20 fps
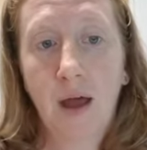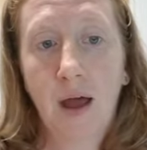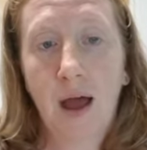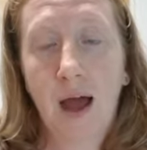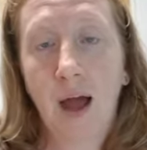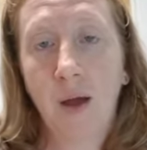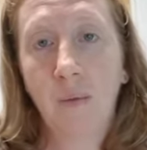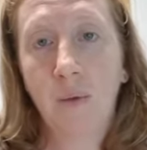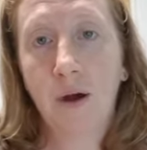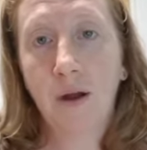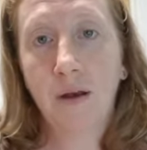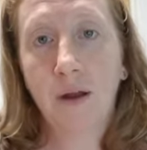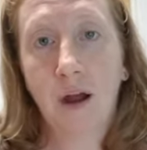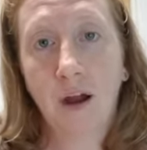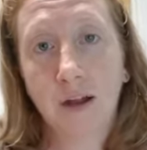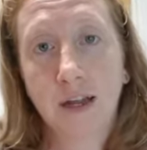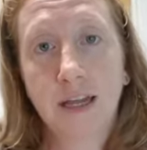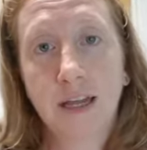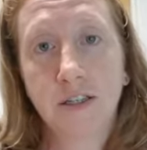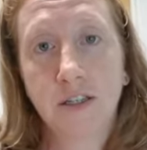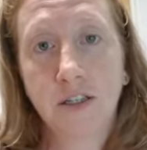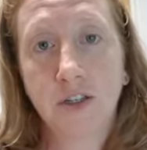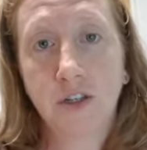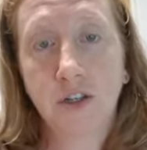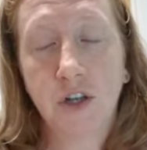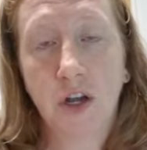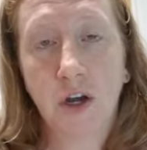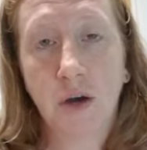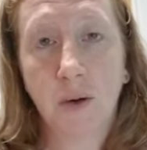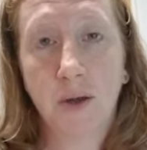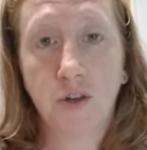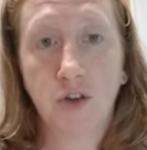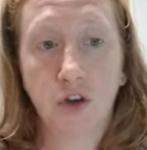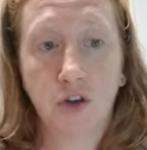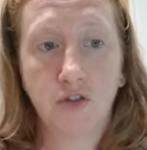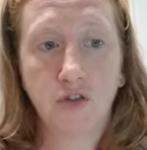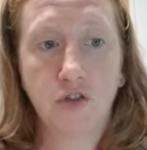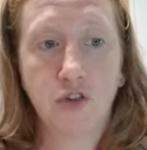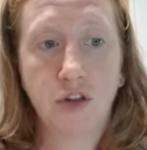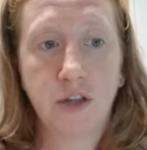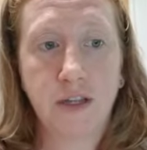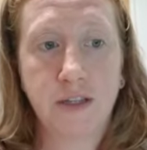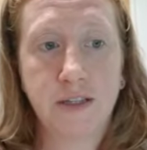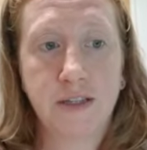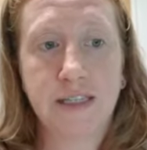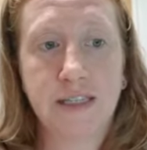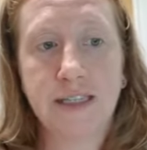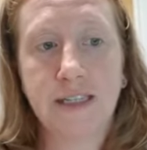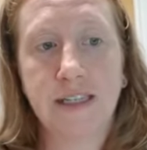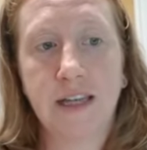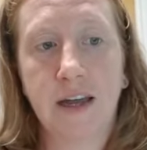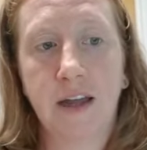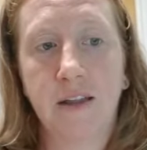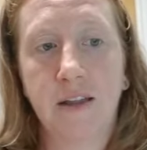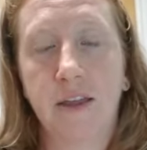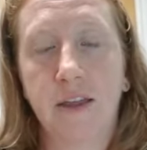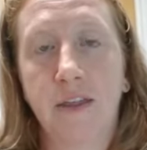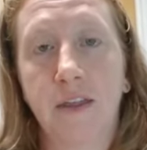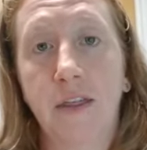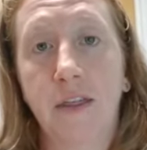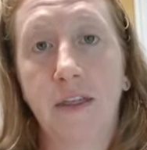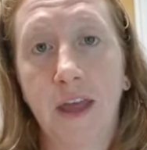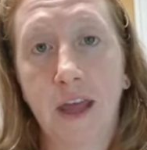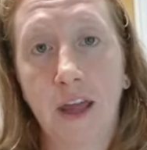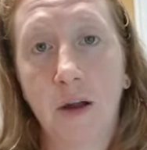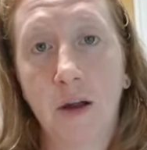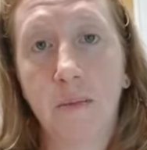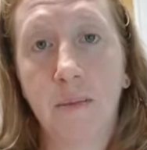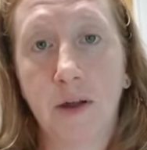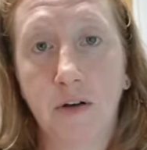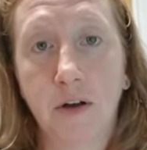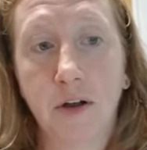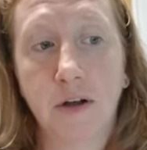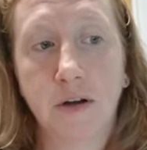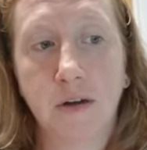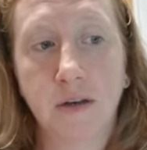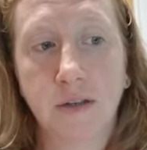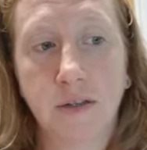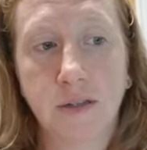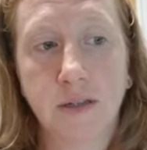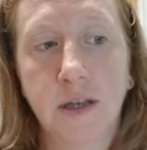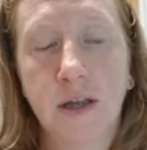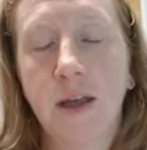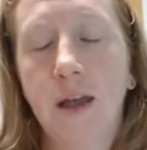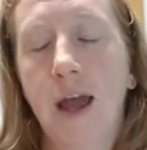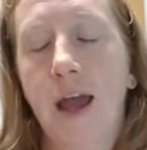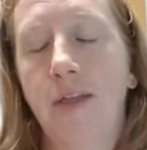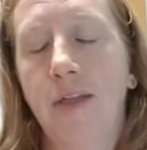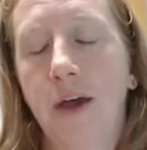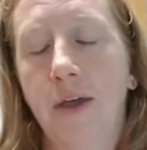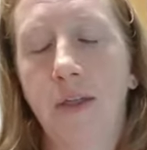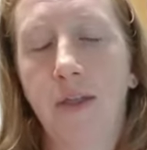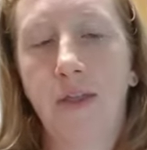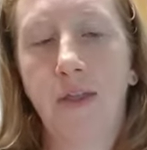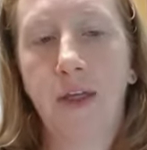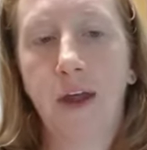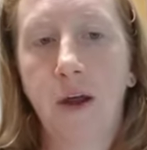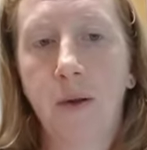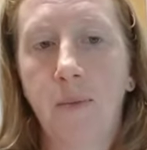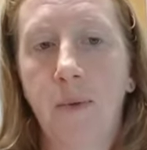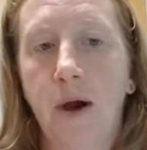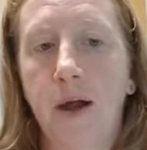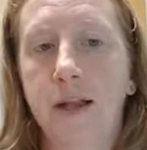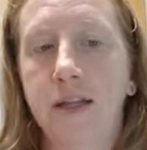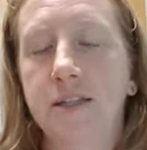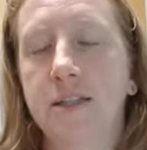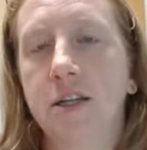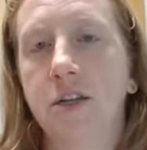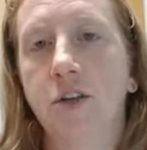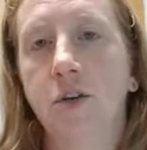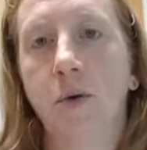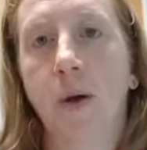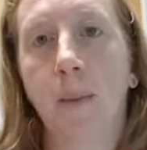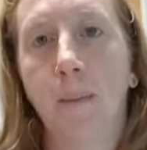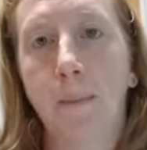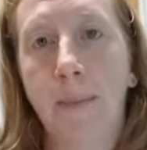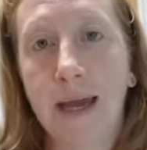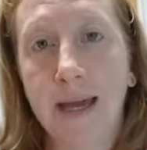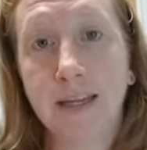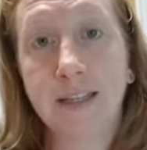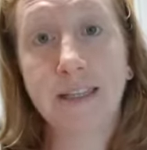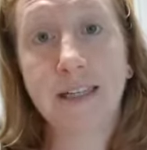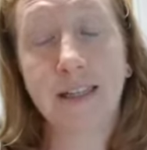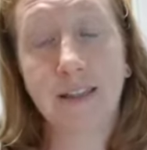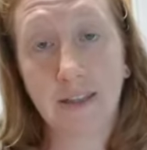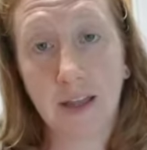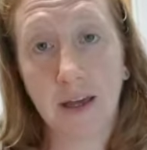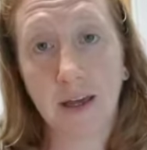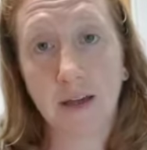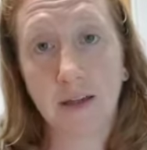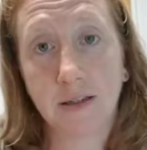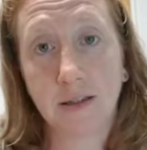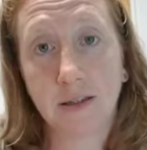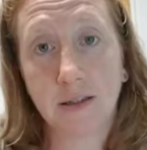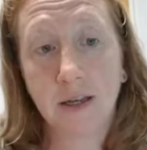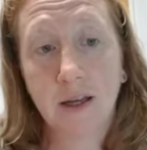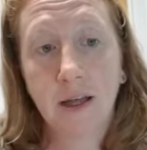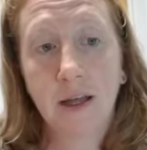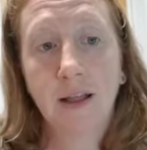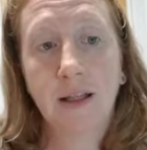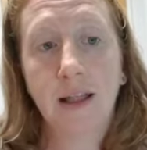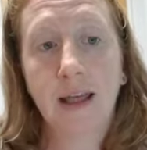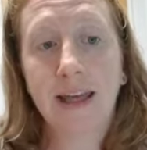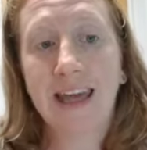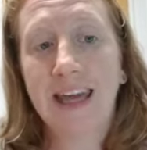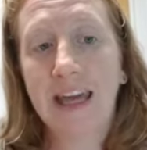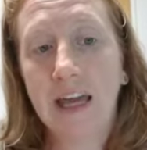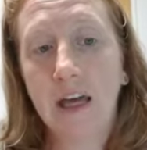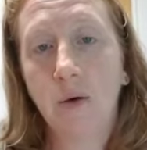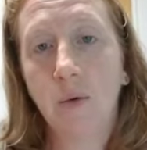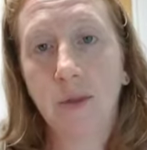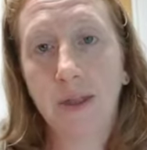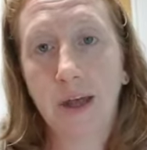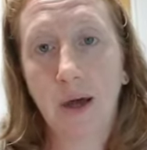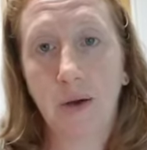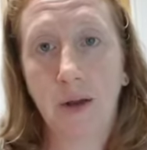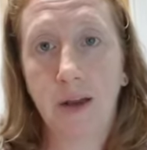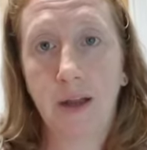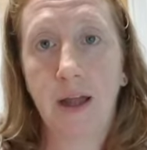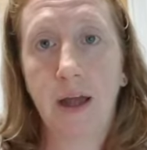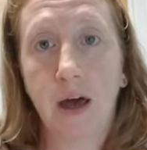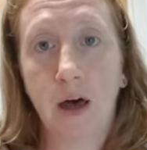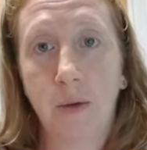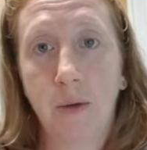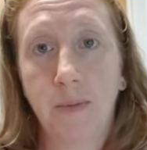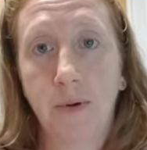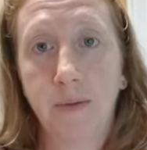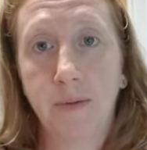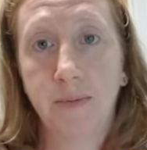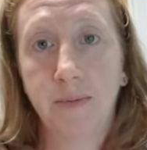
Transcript: I want our kids to know, as Dr. Chininsky said, that they are miracles and that their bodies can do amazing things like heal without any help.